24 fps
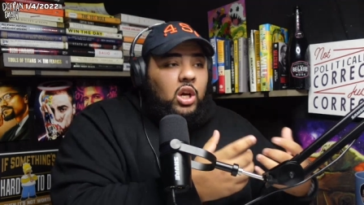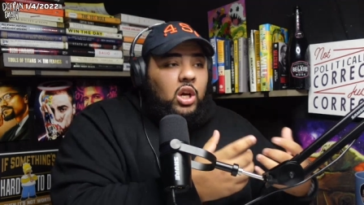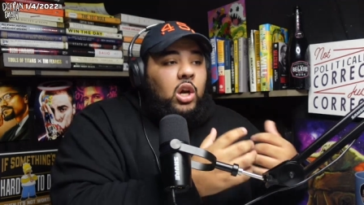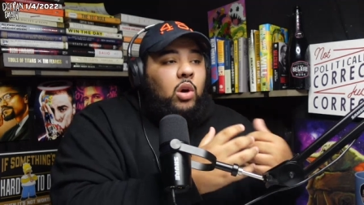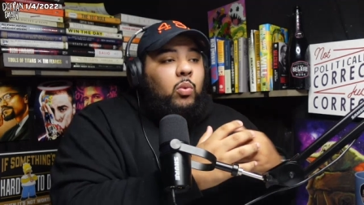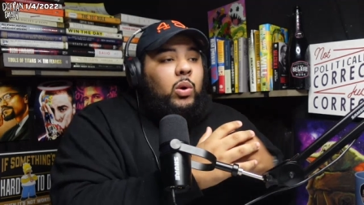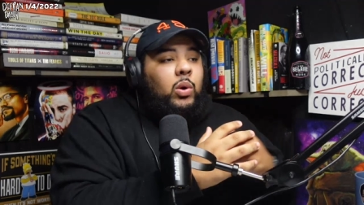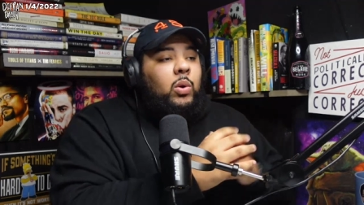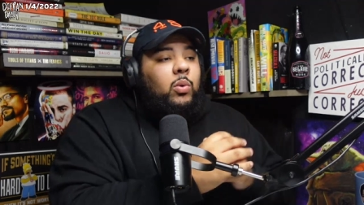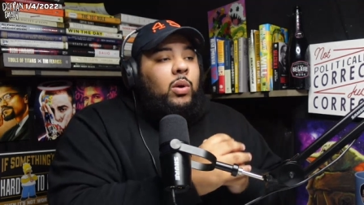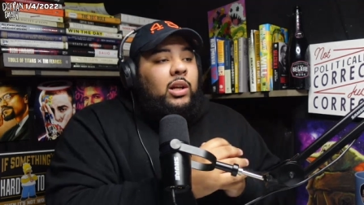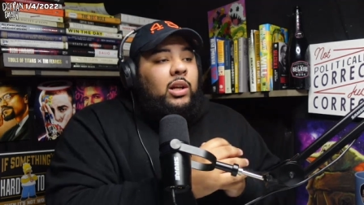
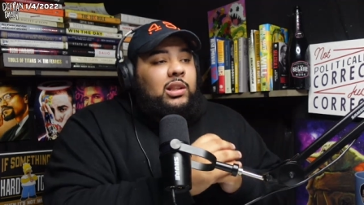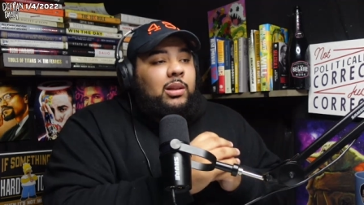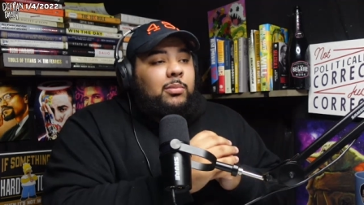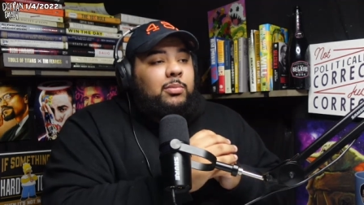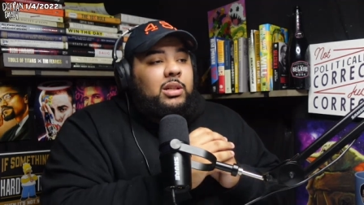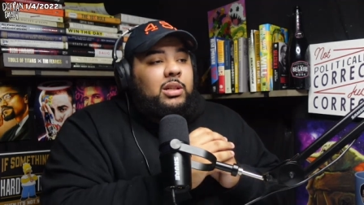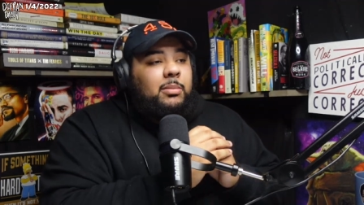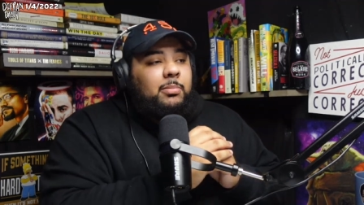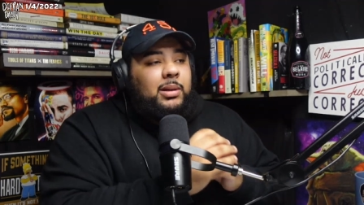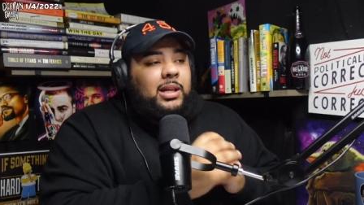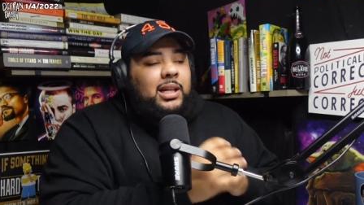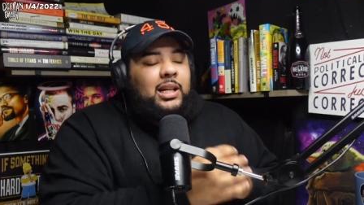We want them
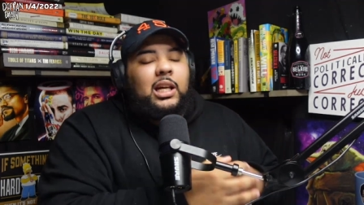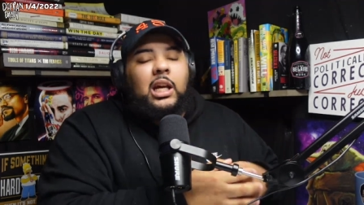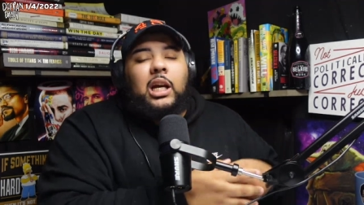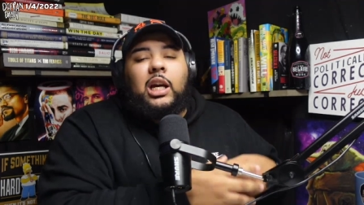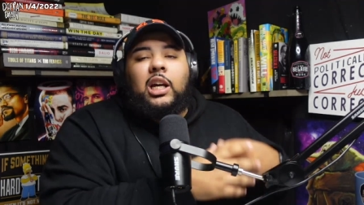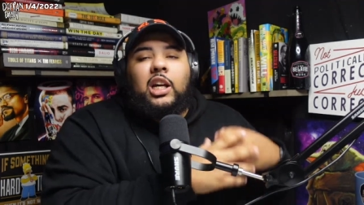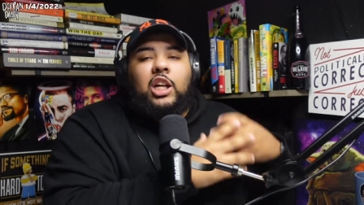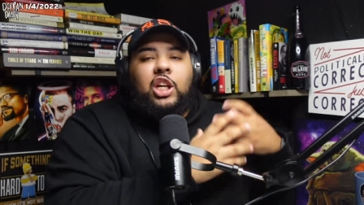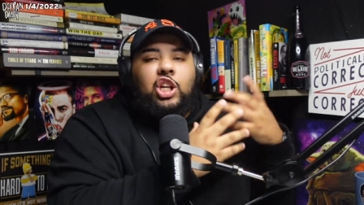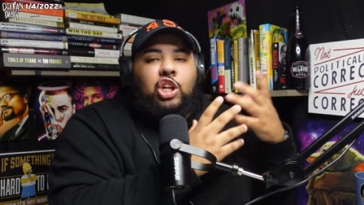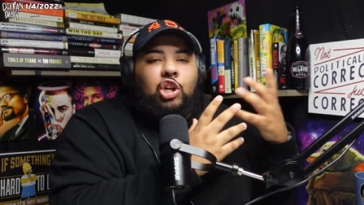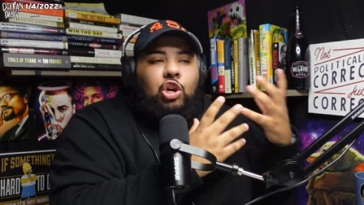to be
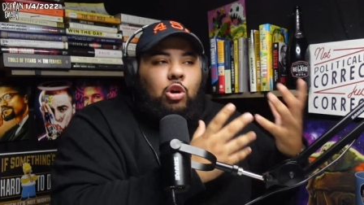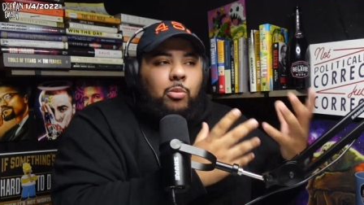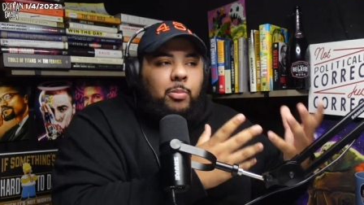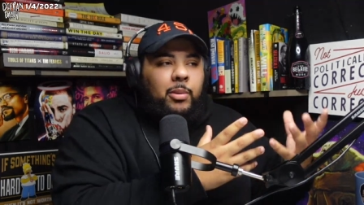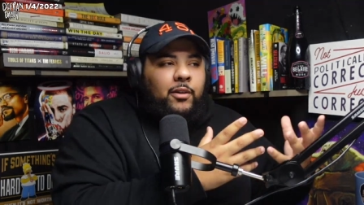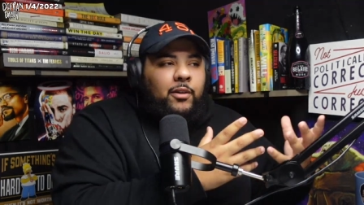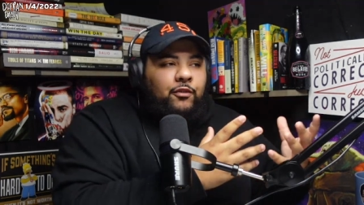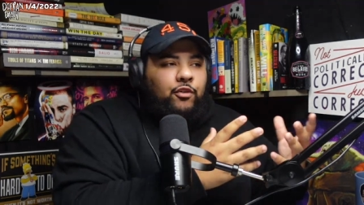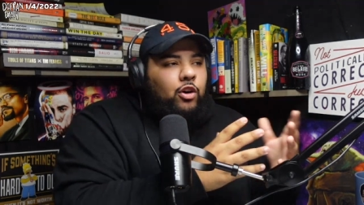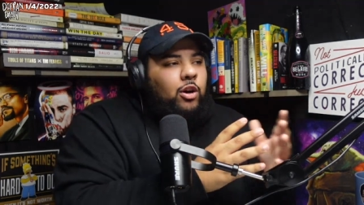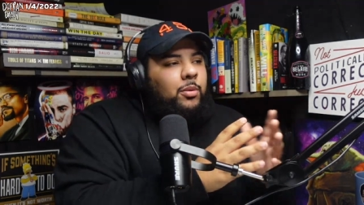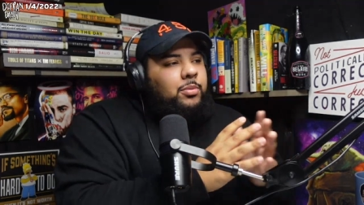human
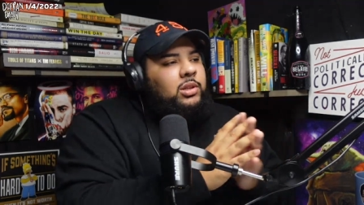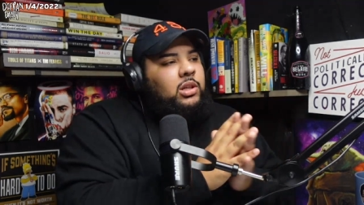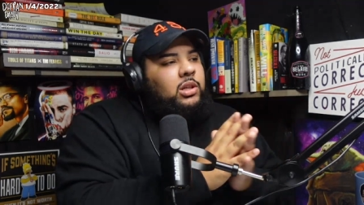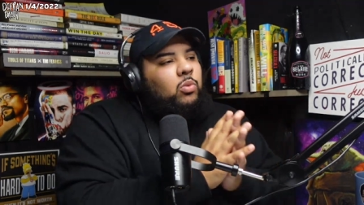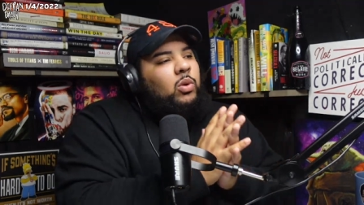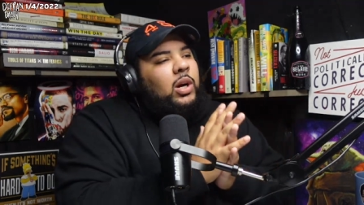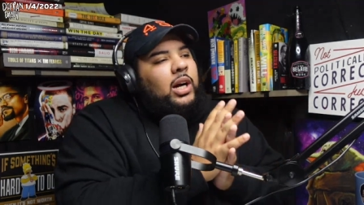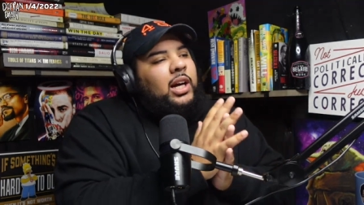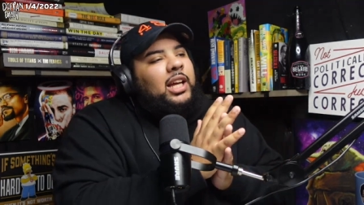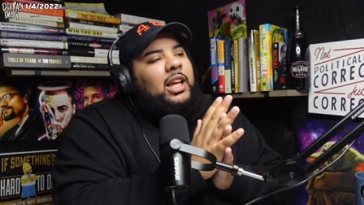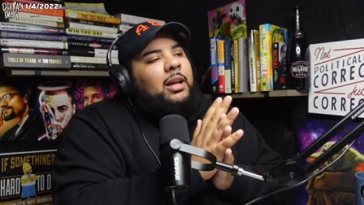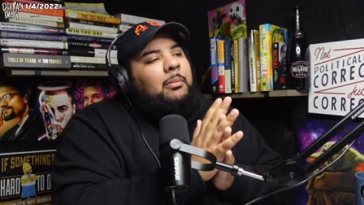form. So
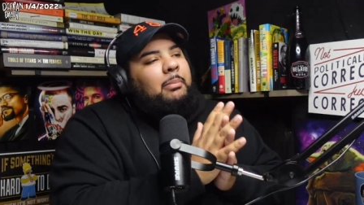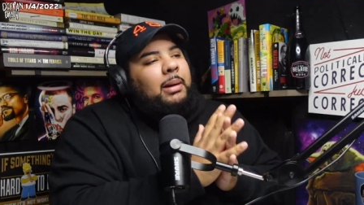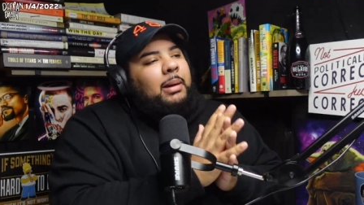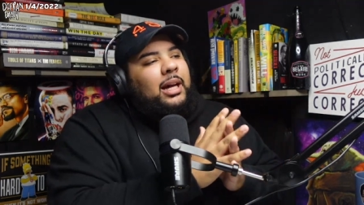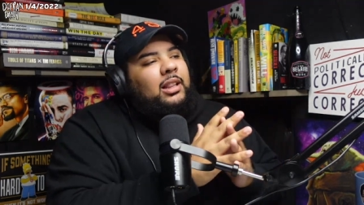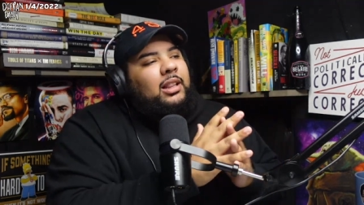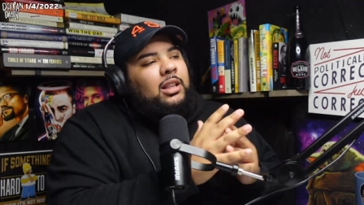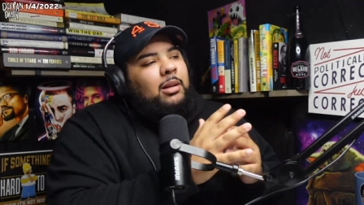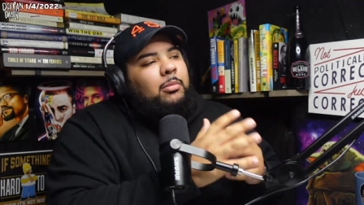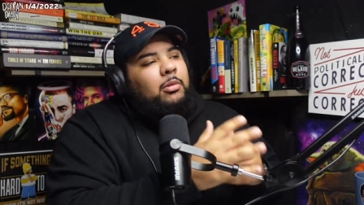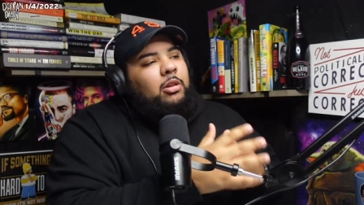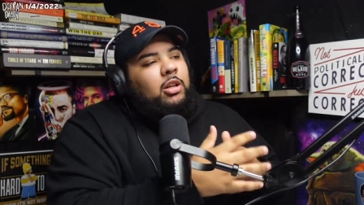what can make
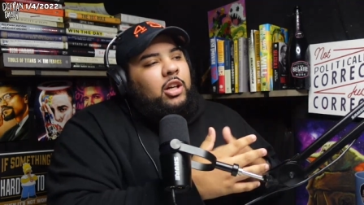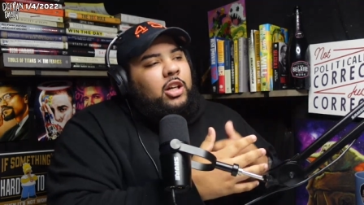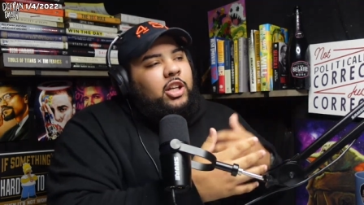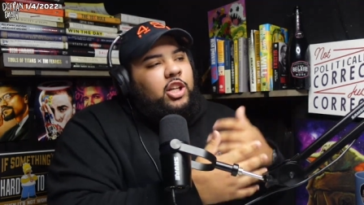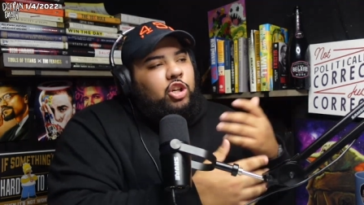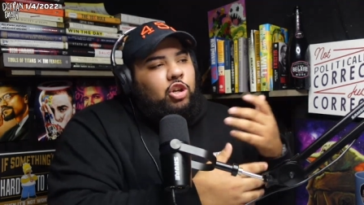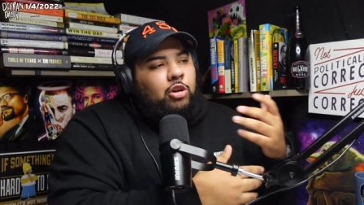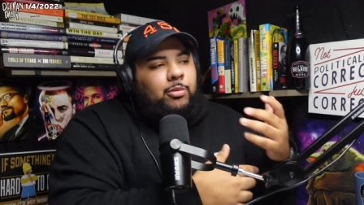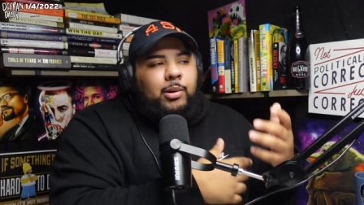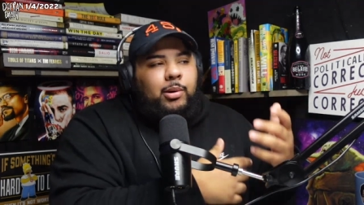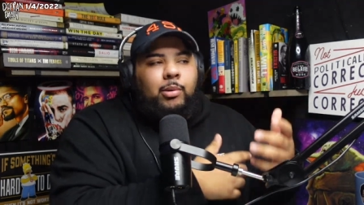them look human?